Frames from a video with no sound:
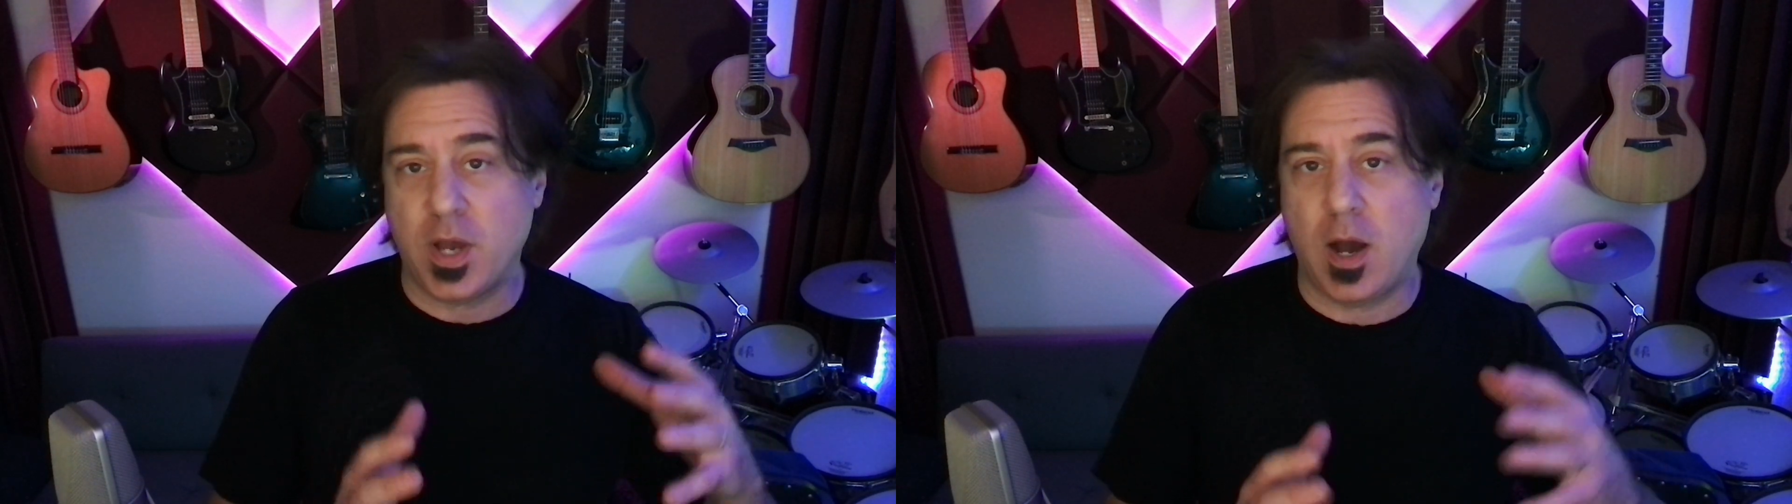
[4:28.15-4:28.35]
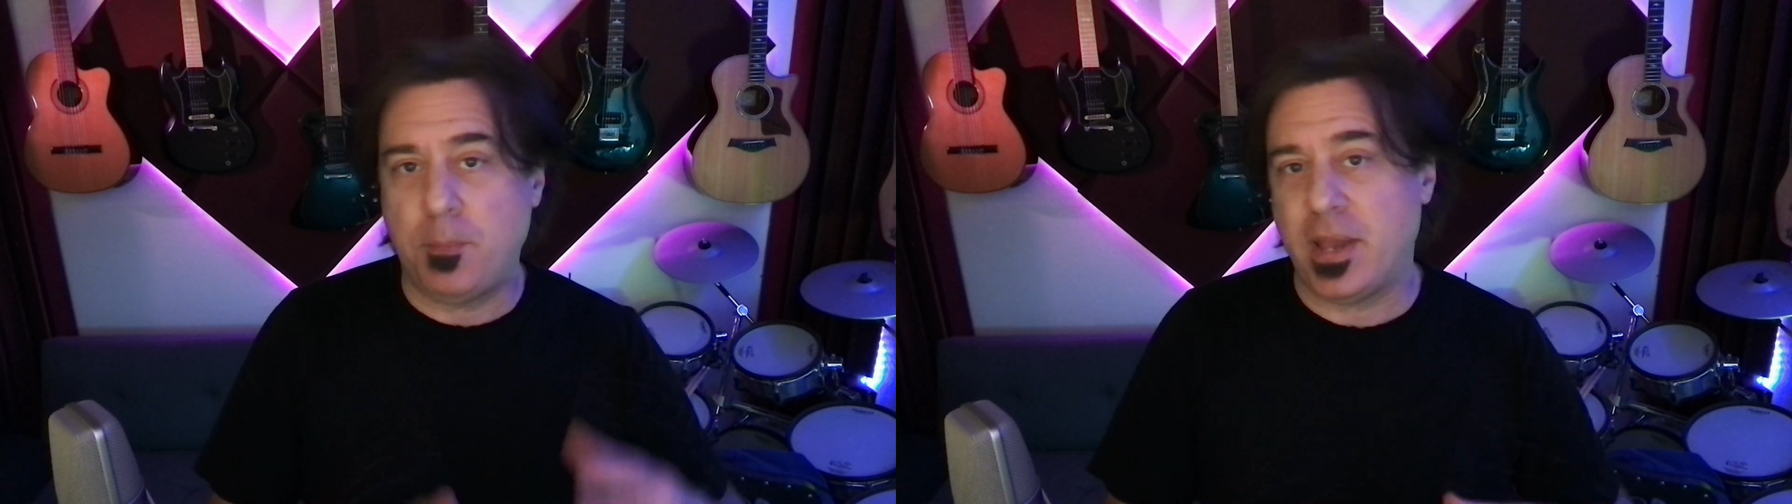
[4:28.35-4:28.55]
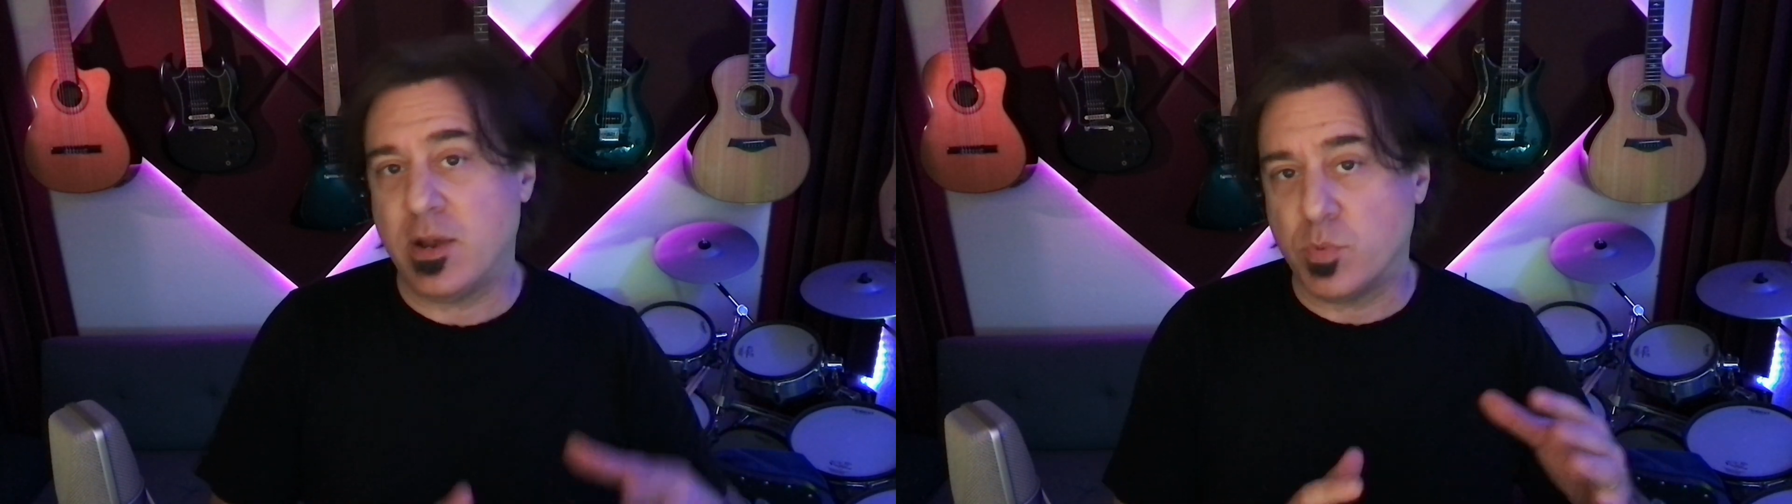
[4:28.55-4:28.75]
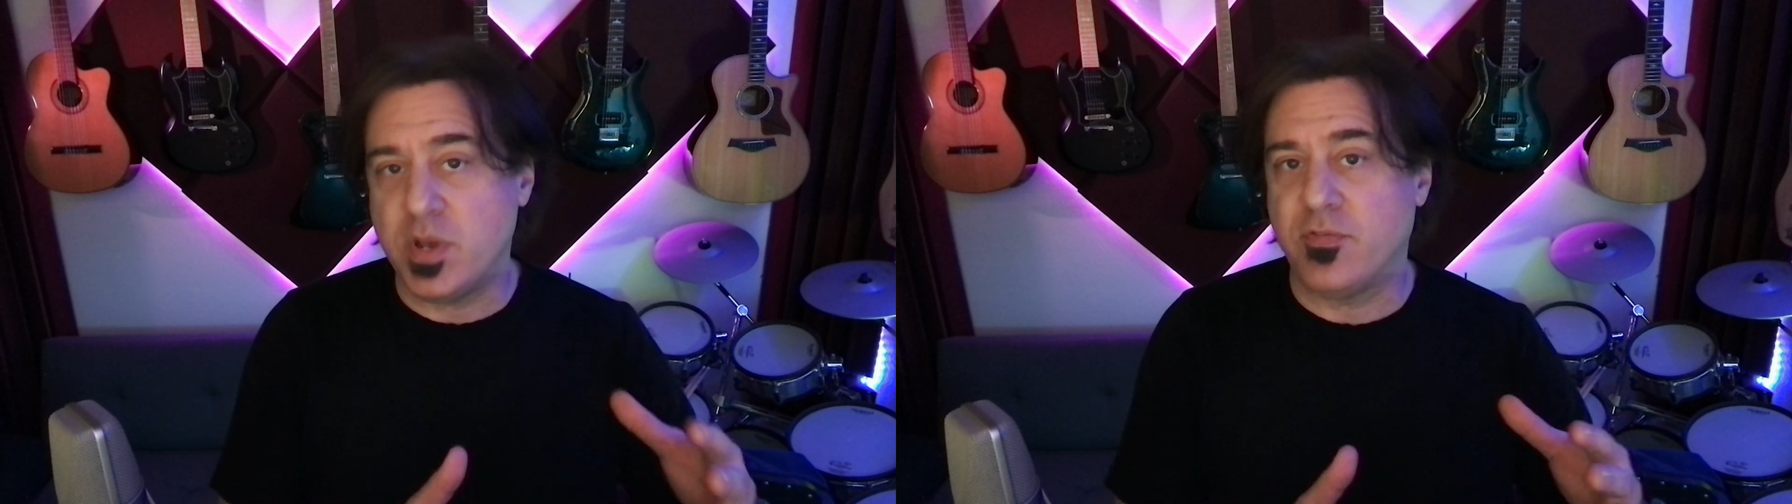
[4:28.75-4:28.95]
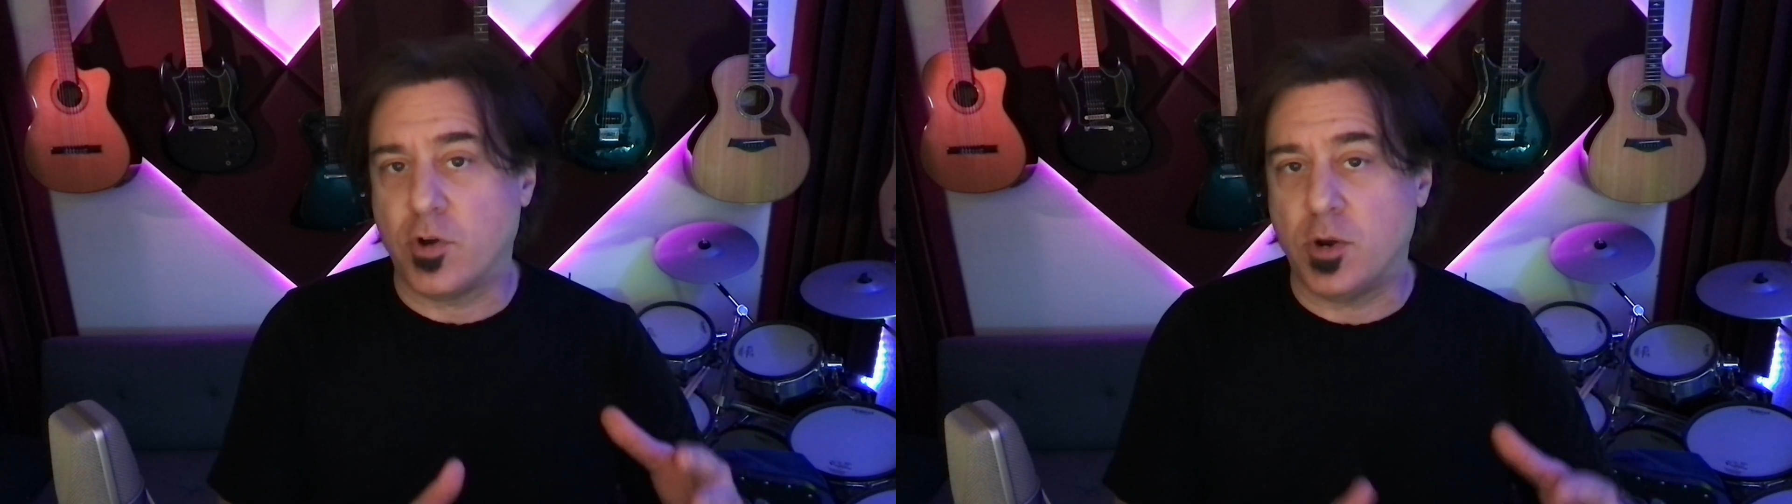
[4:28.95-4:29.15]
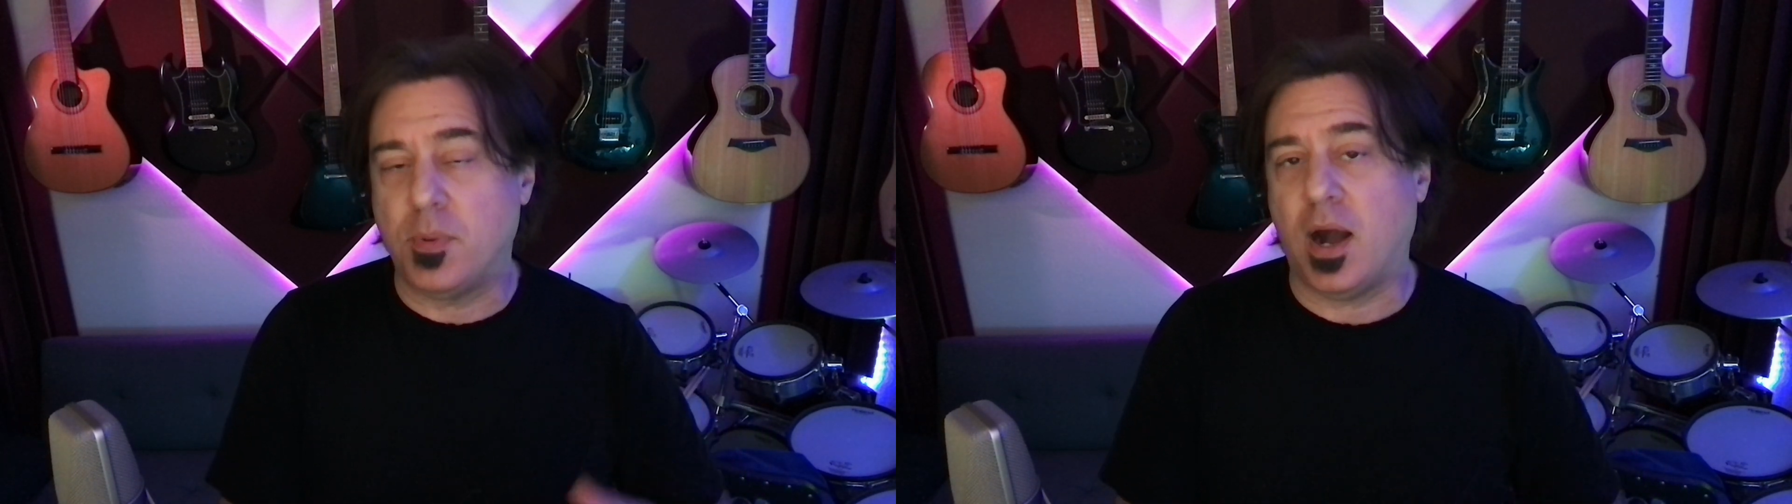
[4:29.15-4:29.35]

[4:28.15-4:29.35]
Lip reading: up a reverb